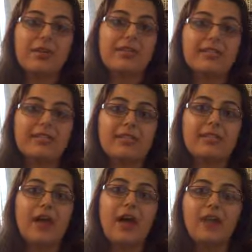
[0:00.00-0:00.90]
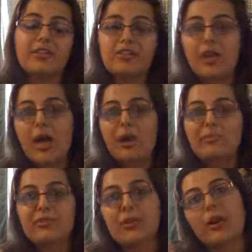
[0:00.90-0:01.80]
person, the
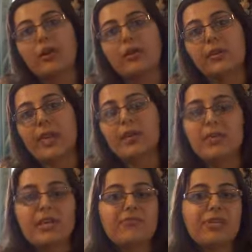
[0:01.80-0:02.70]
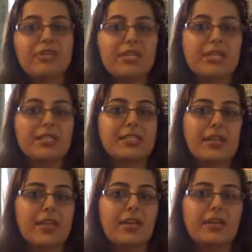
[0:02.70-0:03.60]
shops, or I'll go to anime conventions,
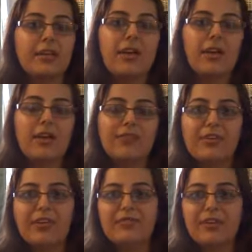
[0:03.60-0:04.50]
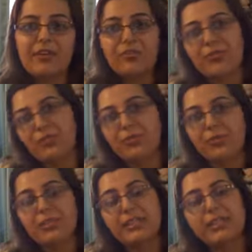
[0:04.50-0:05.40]
and if I can find an
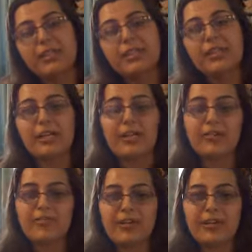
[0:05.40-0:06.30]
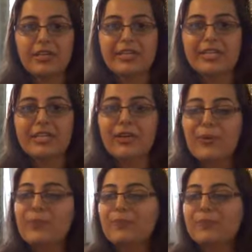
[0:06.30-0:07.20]
affordable dealer and I can find a good
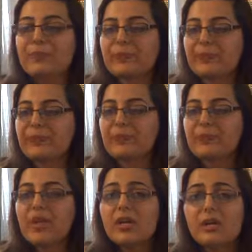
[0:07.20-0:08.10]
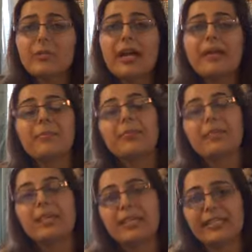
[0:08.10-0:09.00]
deal, I'll buy it. But
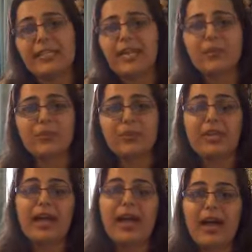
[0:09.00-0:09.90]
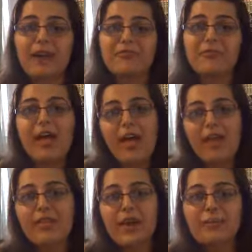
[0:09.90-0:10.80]
because I don't really have
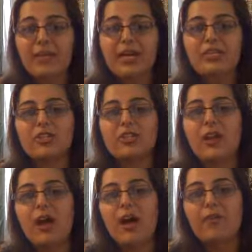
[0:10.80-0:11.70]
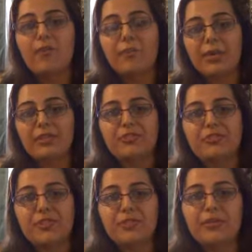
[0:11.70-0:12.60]
that much of a budget
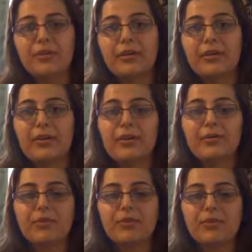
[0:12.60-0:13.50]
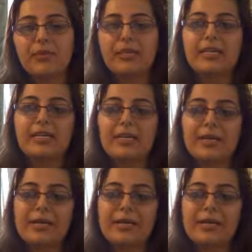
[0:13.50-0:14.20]
for kimono, and I'm a really